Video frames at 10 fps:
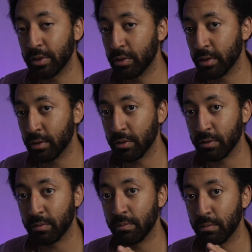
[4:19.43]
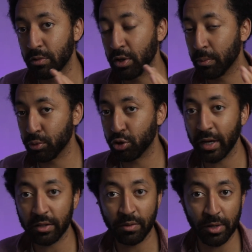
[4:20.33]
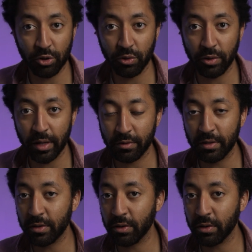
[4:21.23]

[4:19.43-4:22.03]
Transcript: you can just double check to make sure your SD